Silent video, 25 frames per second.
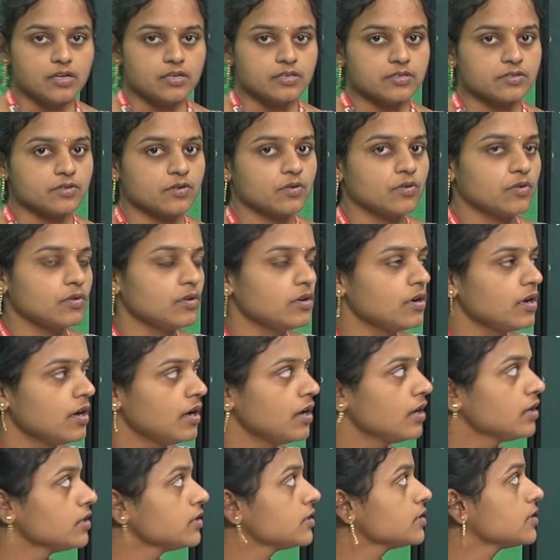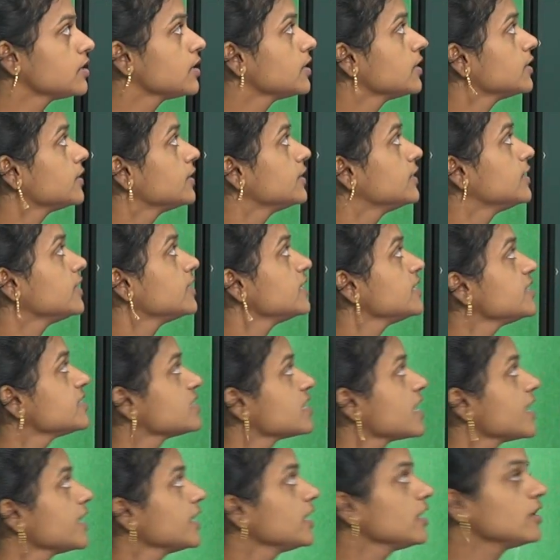So the
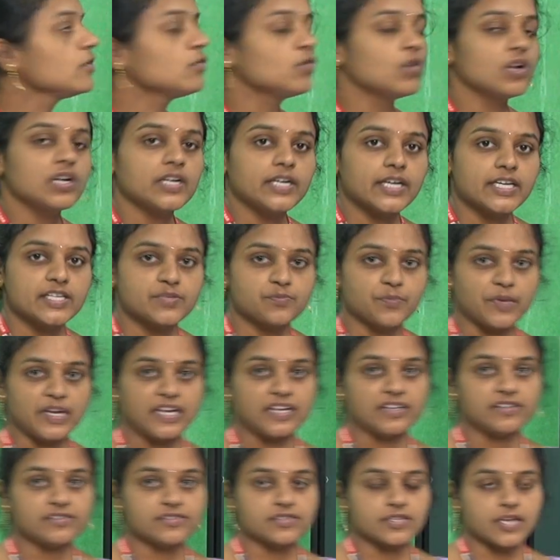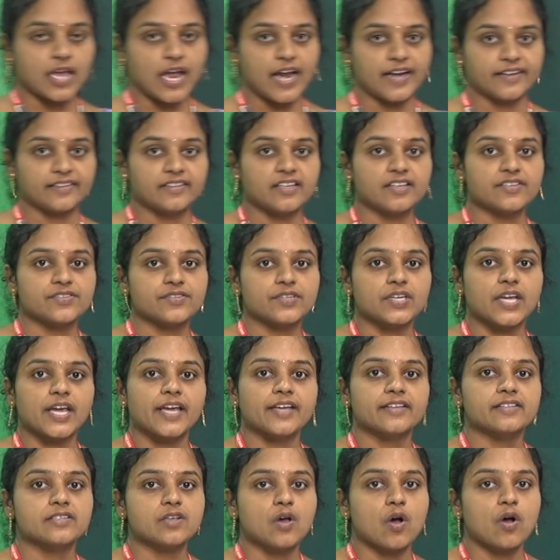restriking voltage means at the
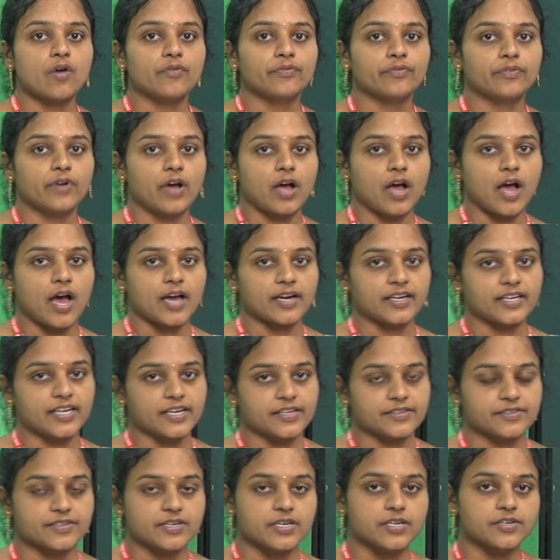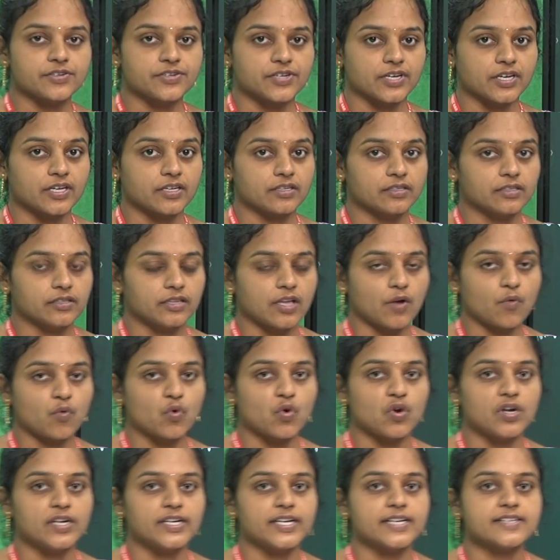stage of arc extinction, the
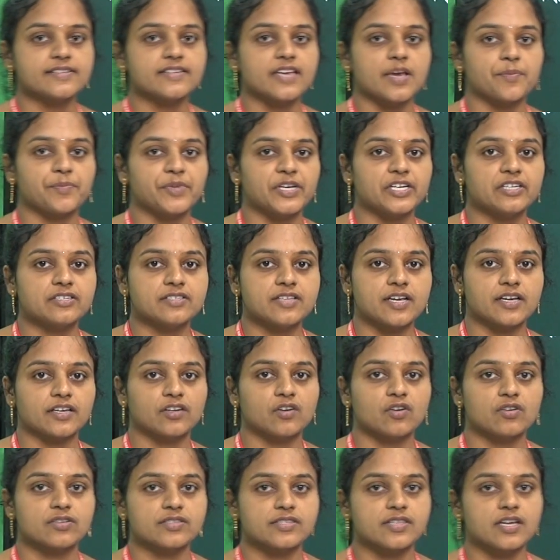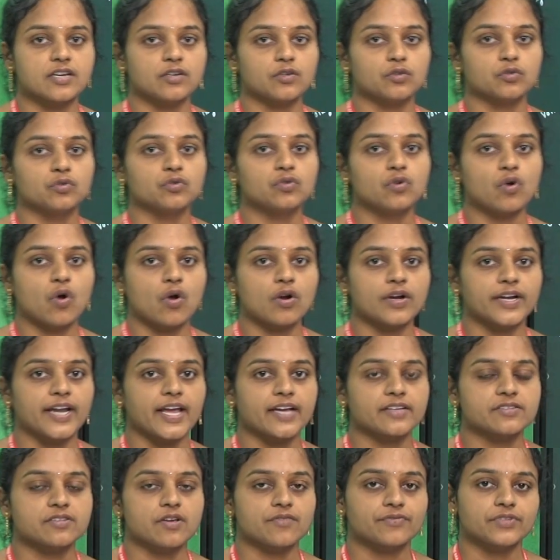voltage appears across the two
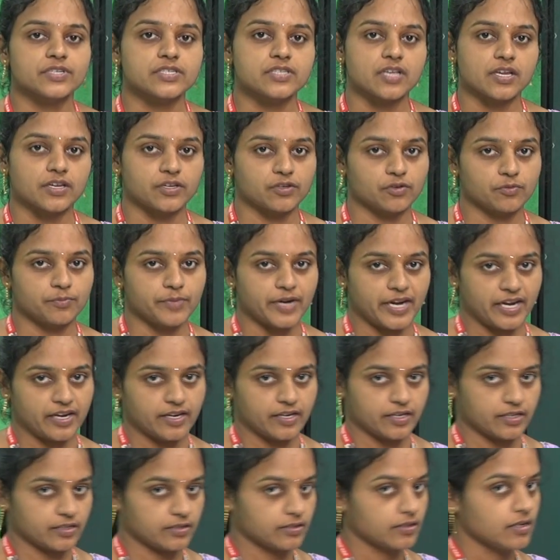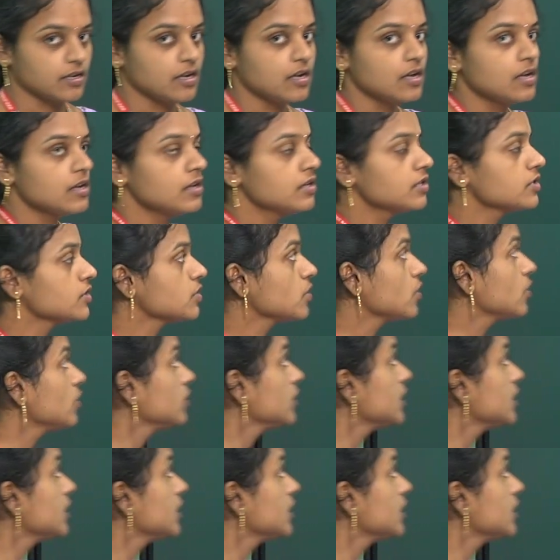contacts of the circuit breaker. So